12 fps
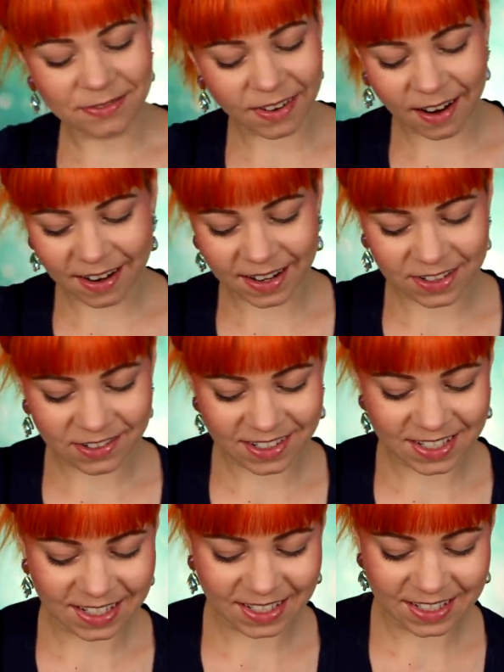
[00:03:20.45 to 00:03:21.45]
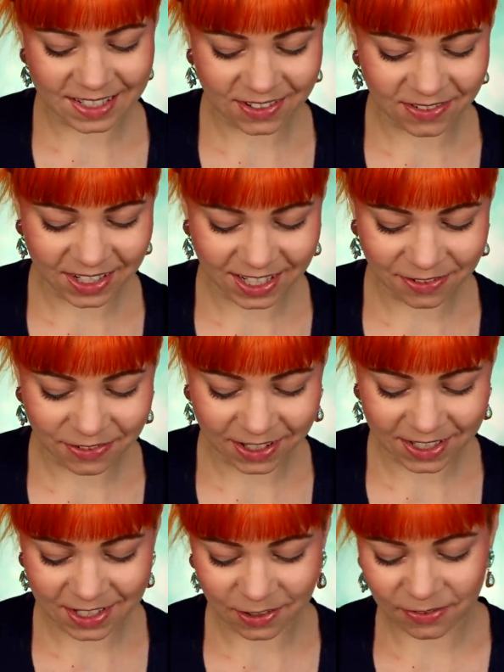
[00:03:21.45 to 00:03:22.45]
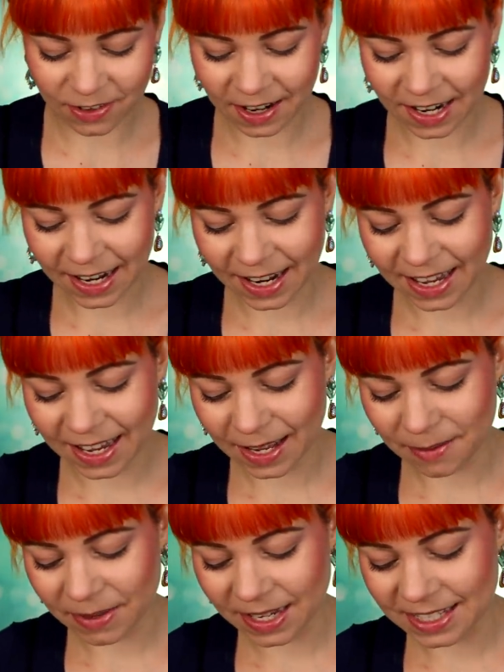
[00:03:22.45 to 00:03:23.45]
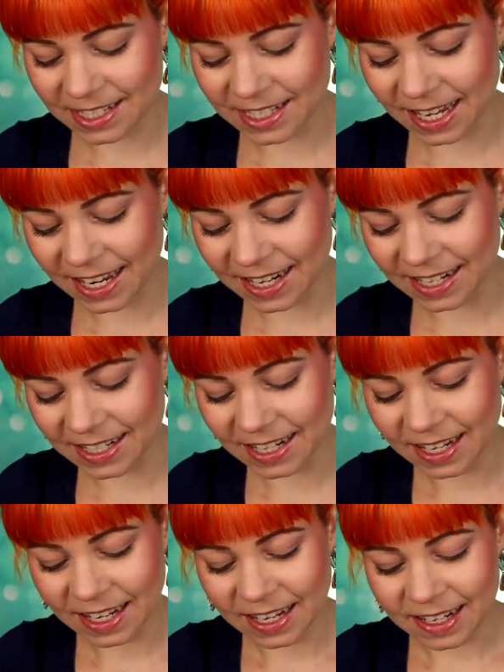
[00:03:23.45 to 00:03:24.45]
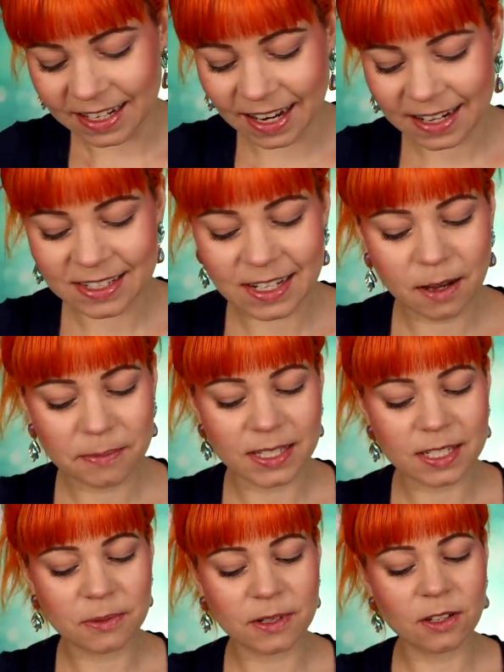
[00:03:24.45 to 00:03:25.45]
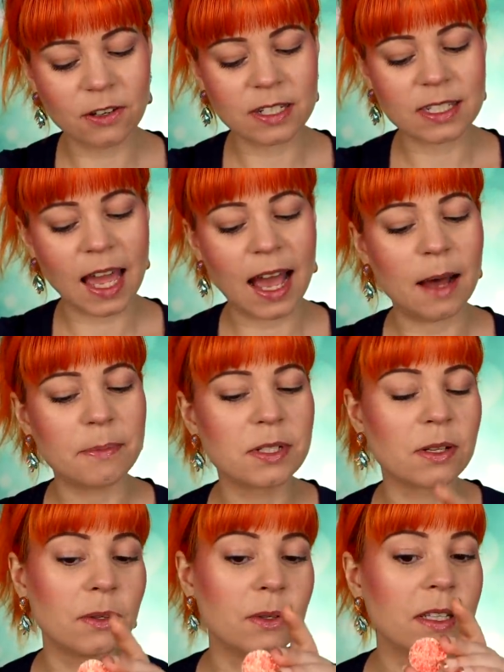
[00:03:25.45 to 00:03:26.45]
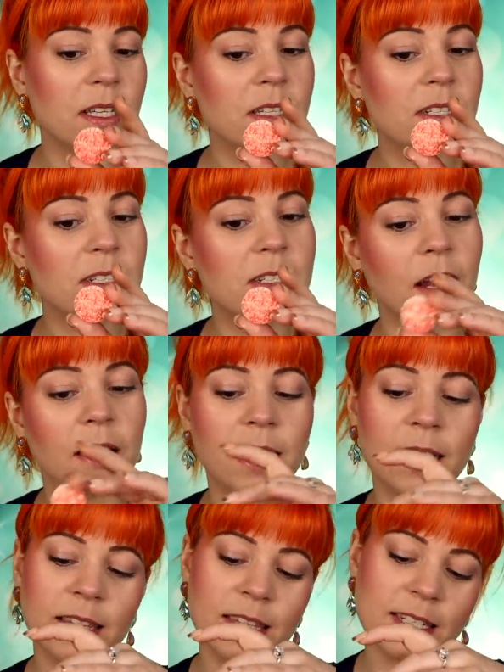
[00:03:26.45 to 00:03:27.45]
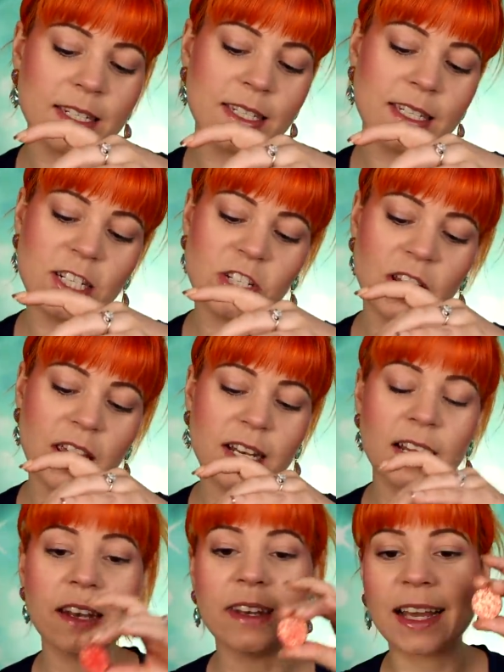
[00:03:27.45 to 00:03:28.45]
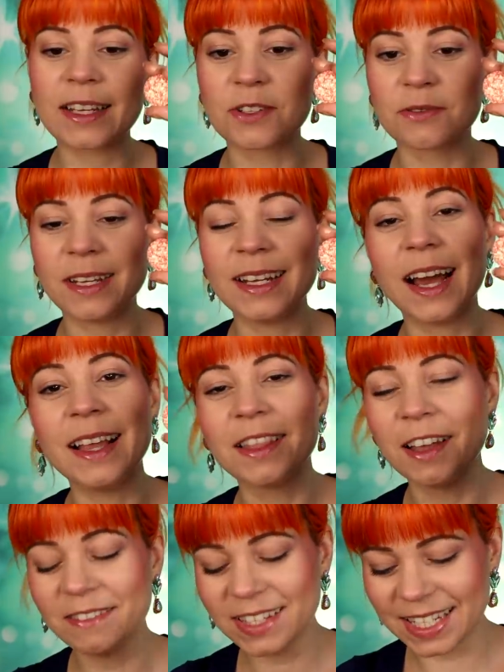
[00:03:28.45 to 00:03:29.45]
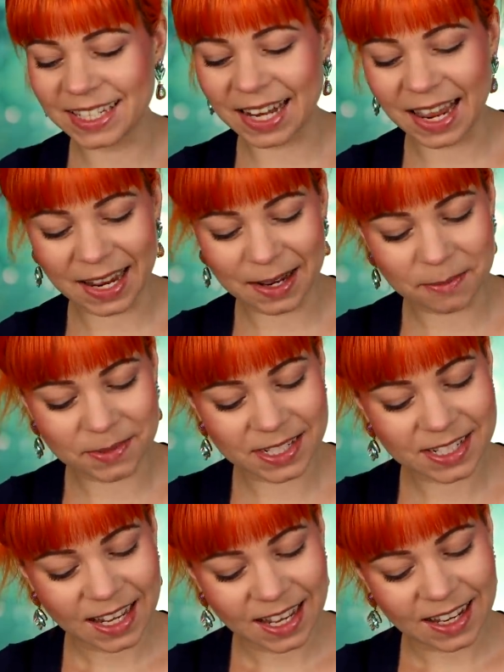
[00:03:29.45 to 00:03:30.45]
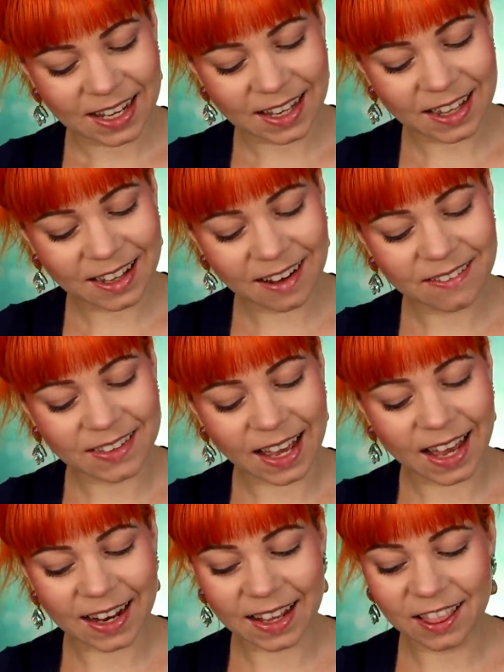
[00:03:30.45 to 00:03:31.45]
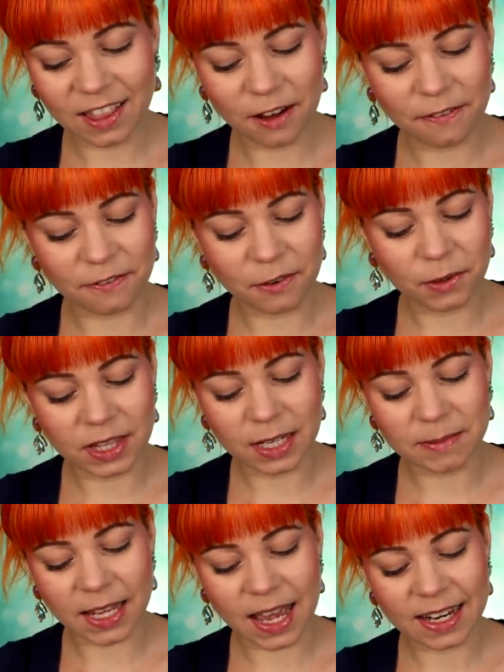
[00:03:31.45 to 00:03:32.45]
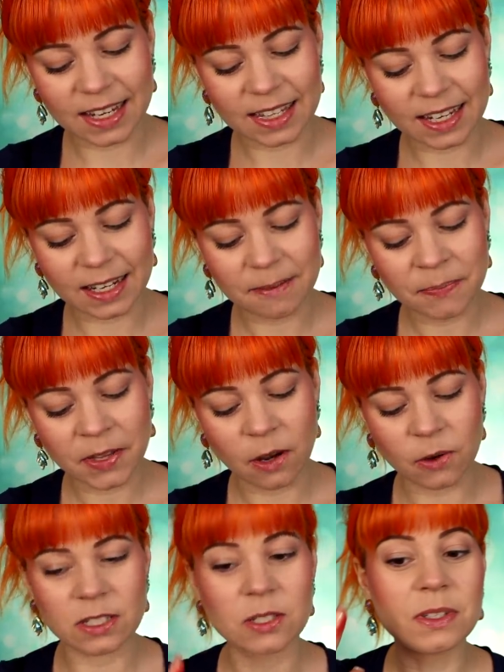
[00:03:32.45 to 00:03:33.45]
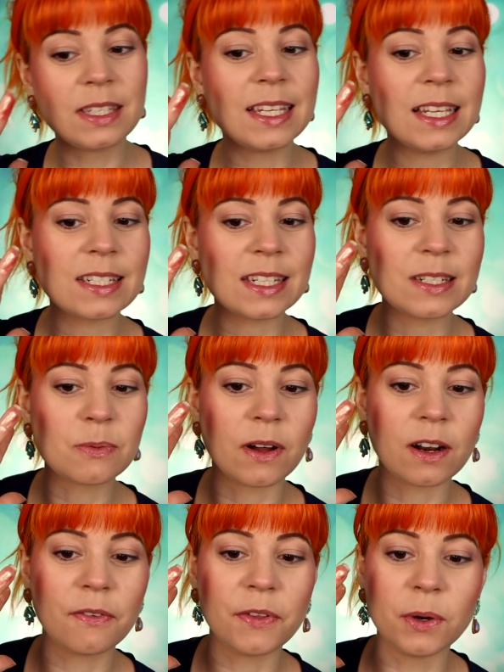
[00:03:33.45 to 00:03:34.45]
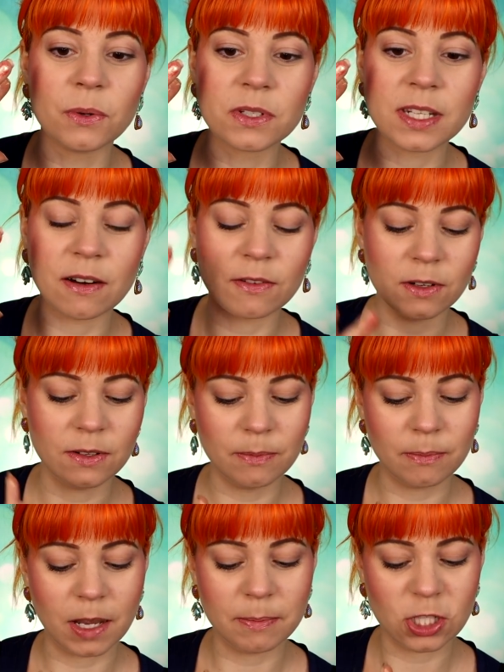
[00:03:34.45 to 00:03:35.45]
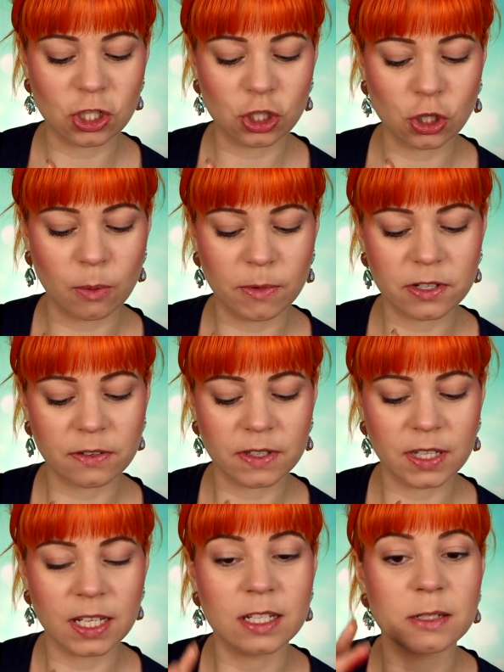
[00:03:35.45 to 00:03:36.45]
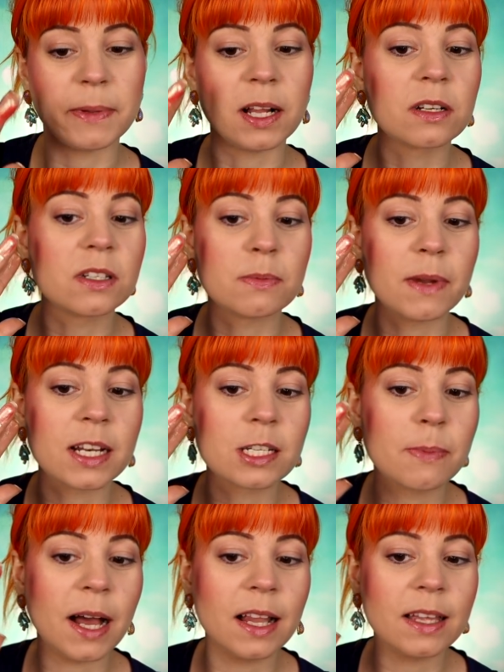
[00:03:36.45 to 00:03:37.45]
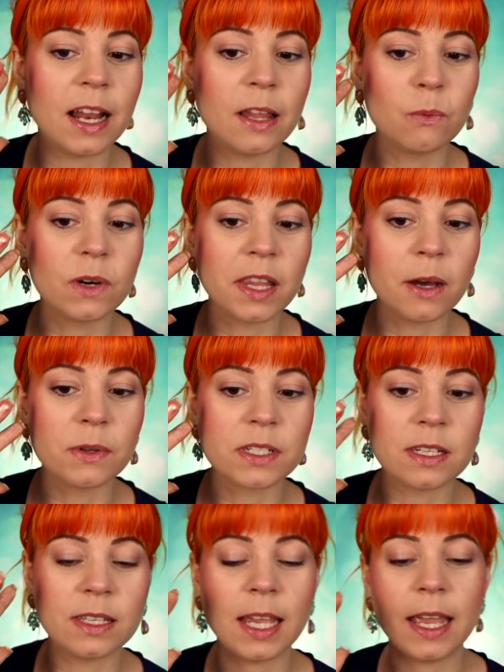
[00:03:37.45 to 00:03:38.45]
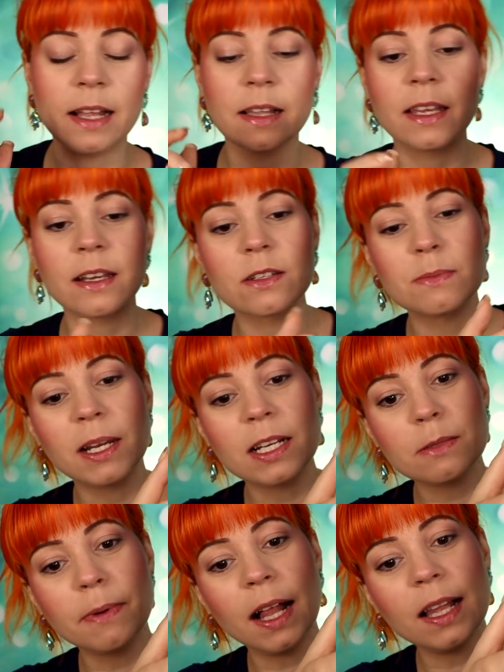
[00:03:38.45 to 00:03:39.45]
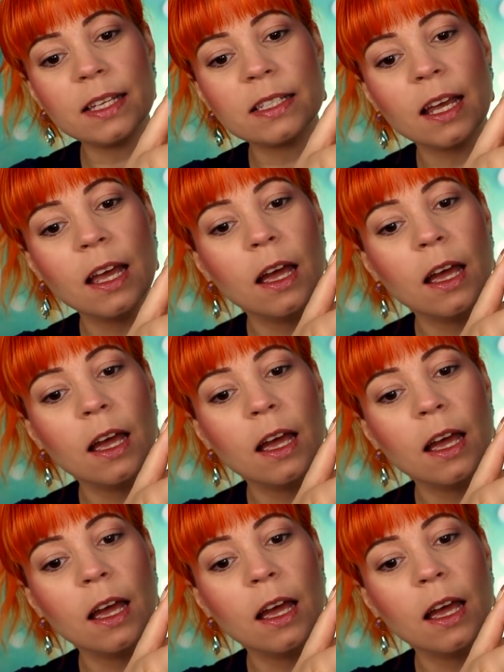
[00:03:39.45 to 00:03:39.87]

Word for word: Very interesting. These are really fun so far. I am excited. Next up, this one looks absolutely stunning. This is the shade Nectarine. I love the names. I love that. I love food-themed anything. Okay, so this is one of those that remind me so much of the It's Bell Cosmetics palette and one that was in the Alien Cosmetics palette.